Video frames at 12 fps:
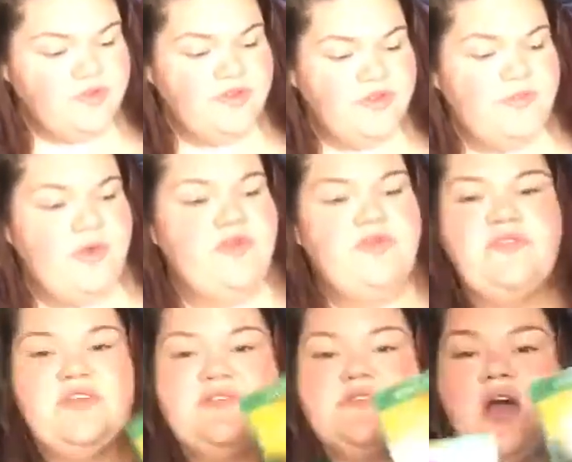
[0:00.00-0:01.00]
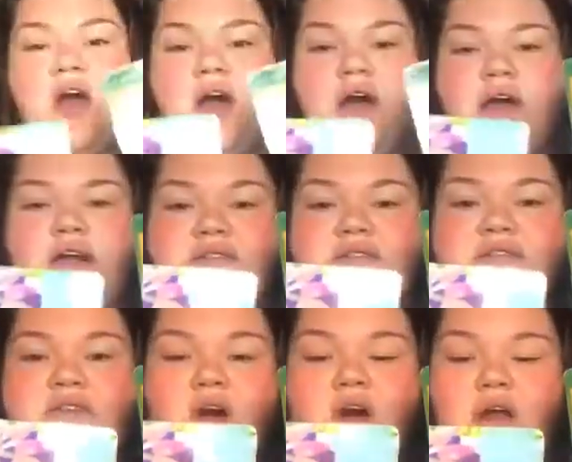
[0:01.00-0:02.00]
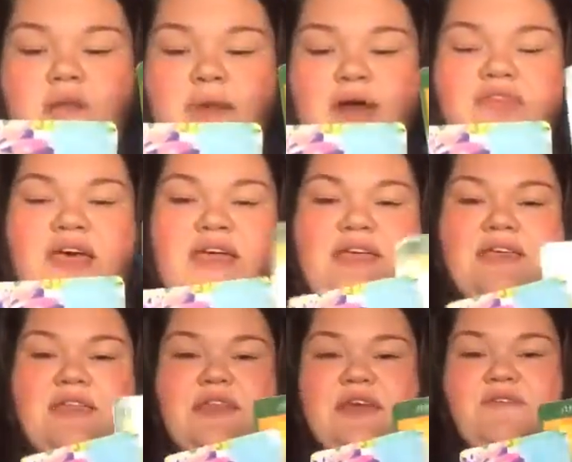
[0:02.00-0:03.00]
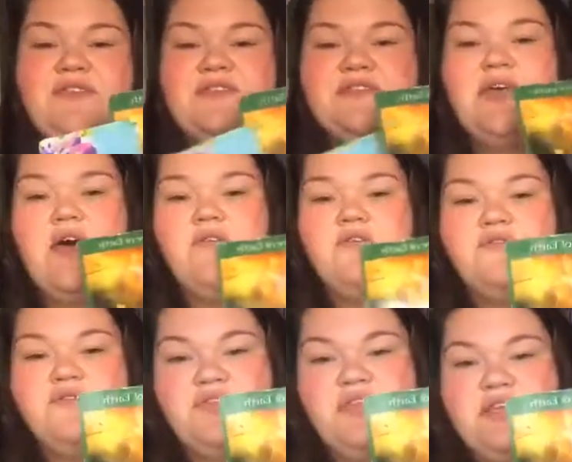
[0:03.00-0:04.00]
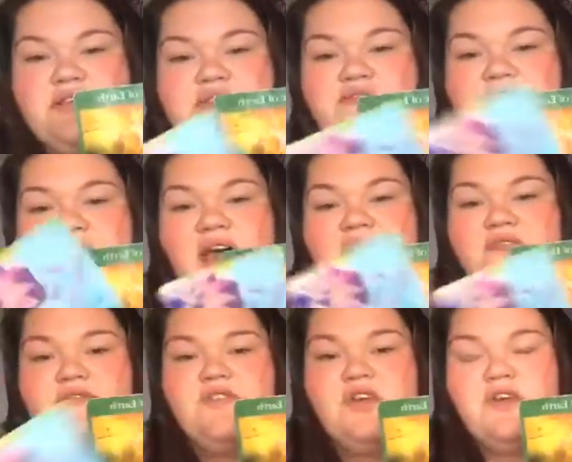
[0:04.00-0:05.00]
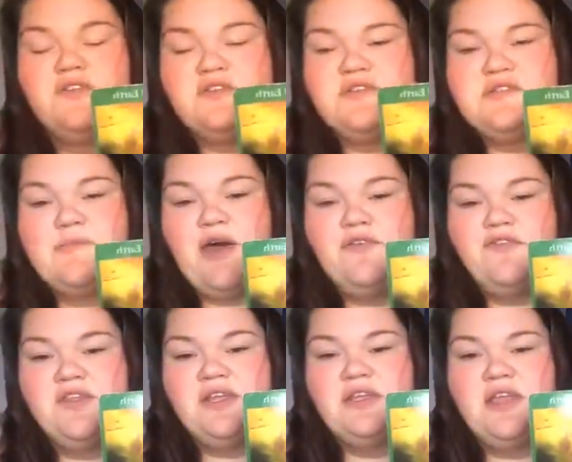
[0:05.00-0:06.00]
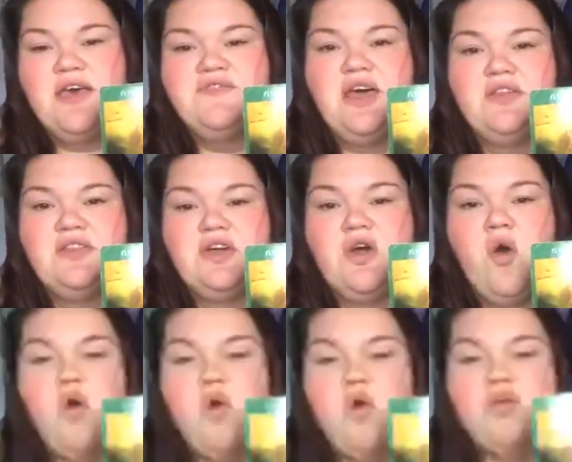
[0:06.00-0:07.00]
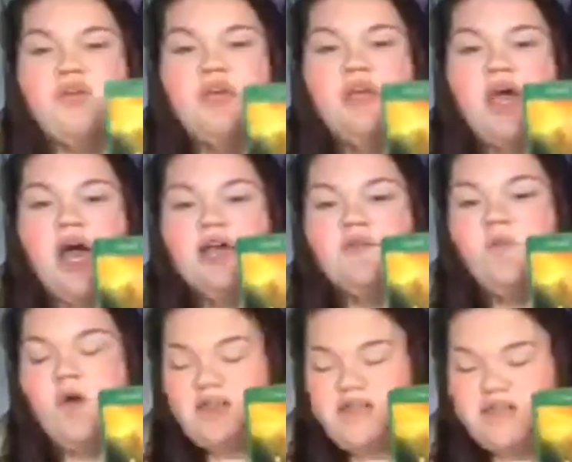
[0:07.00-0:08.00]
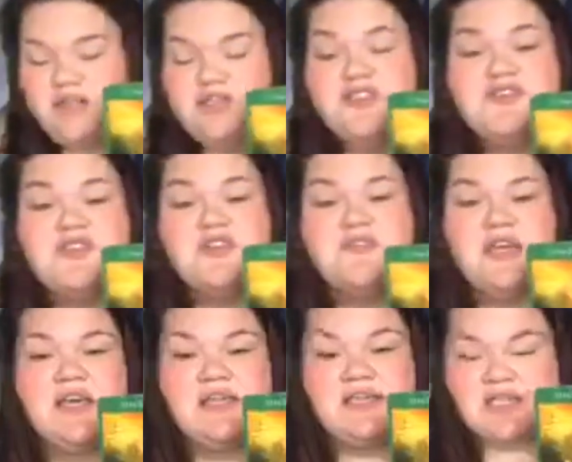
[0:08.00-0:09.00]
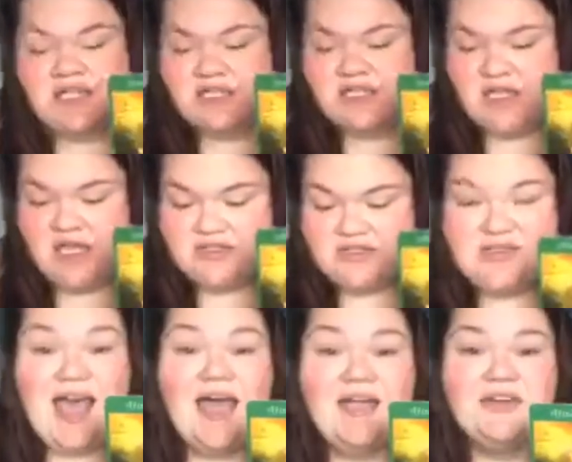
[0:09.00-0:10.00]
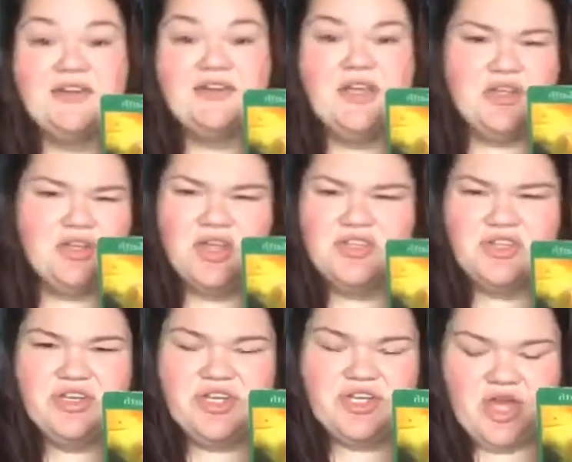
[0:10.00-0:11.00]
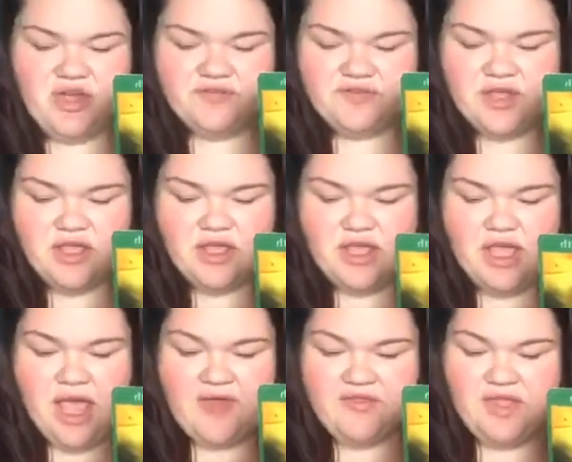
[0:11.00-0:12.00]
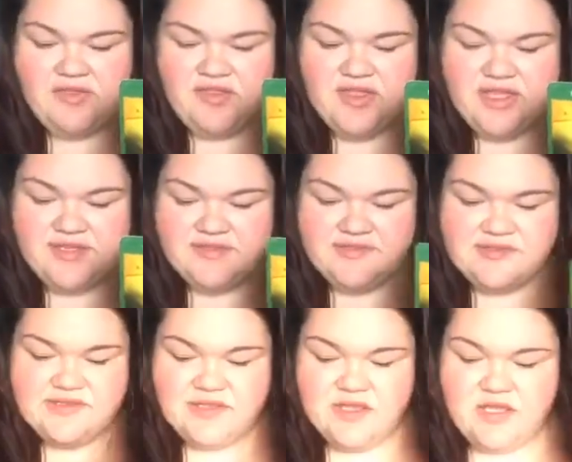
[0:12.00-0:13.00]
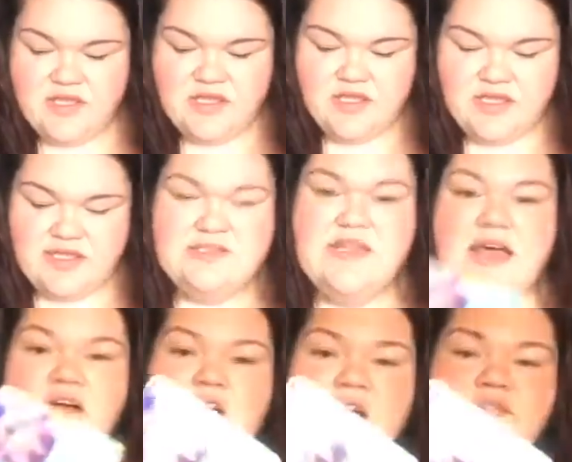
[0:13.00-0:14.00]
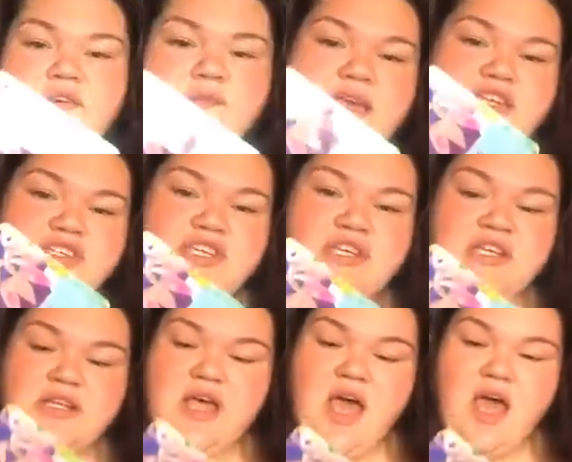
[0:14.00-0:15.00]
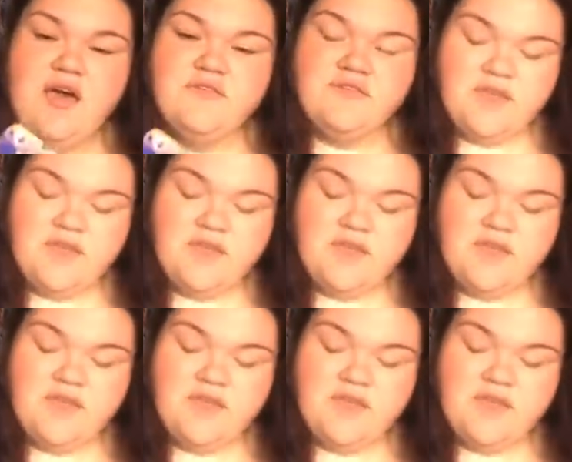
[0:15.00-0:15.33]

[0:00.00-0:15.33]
that both of these cards are about that healing of the self. This 5 of Earth is about feeling left out in the cold, unwanted, undeserving, unneeded, undesired, not good enough. And then this is that confirmation of